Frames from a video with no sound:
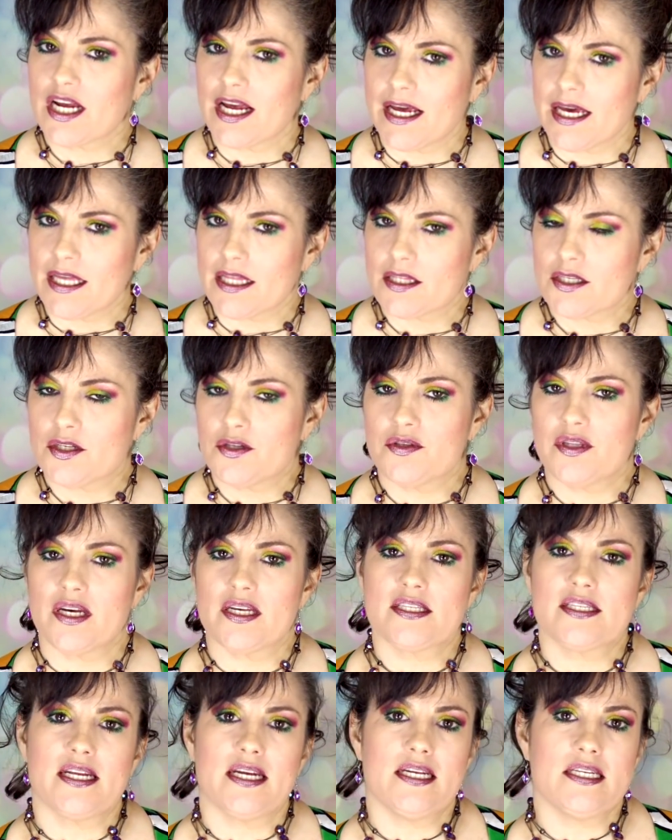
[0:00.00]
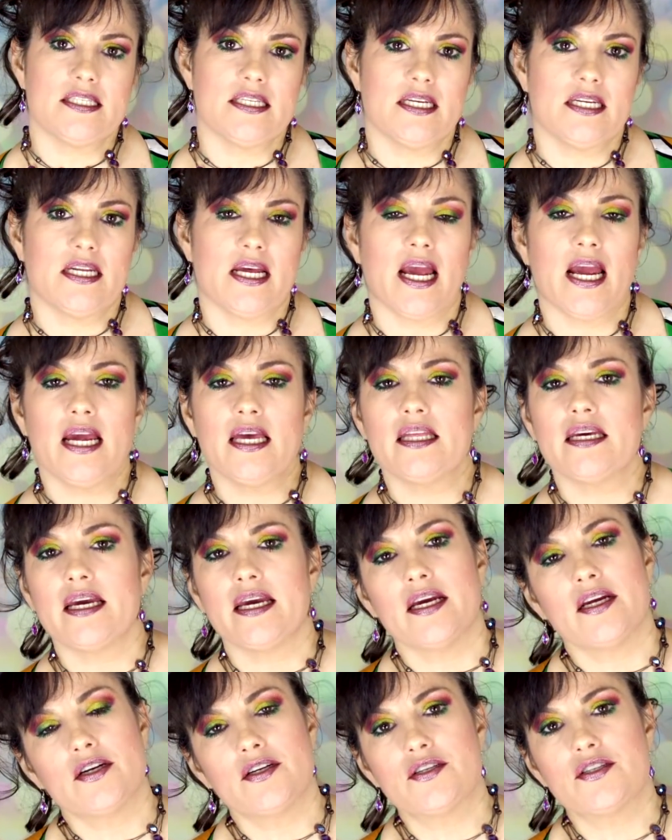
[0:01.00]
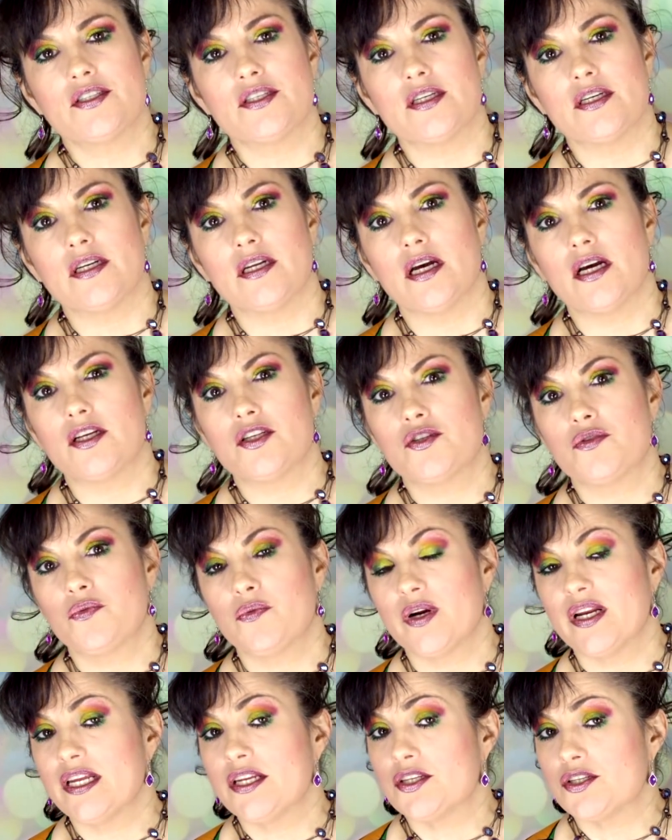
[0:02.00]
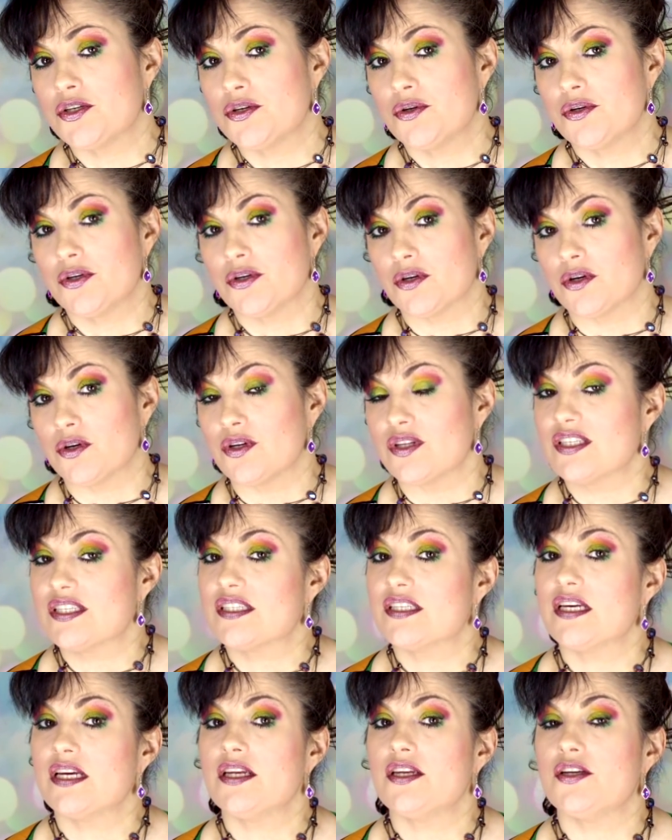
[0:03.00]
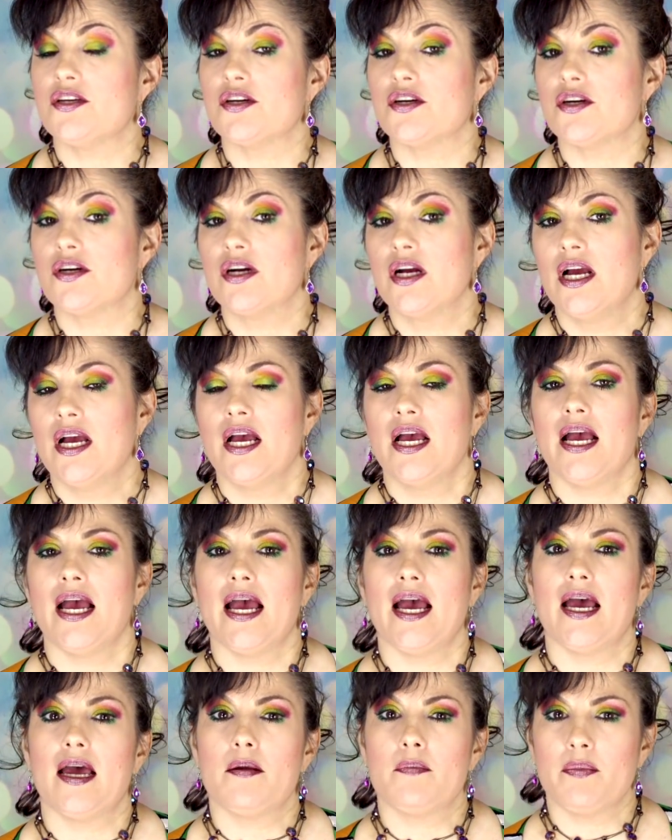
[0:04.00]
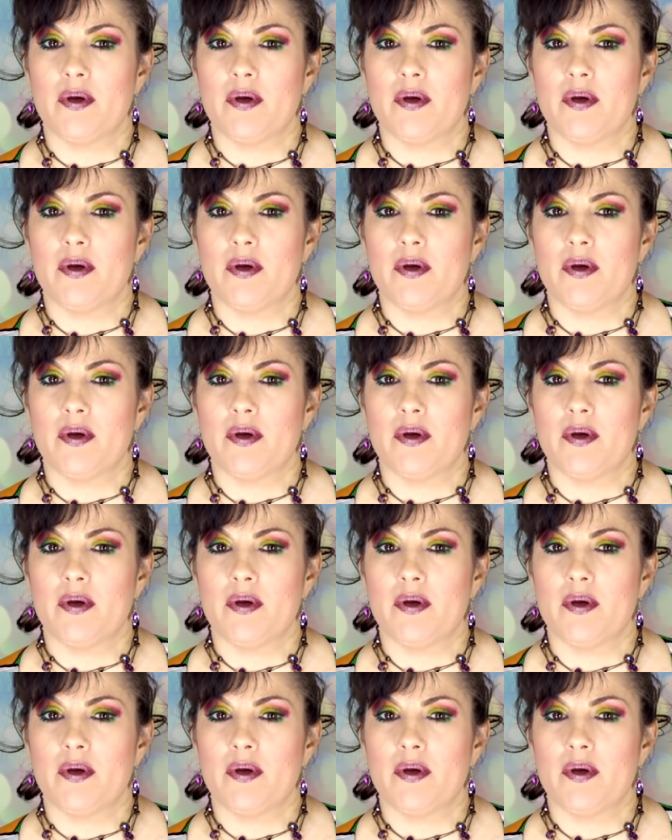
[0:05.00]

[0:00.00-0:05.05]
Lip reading: 8th, 2018, Haley Anderson, a 22-year-old senior at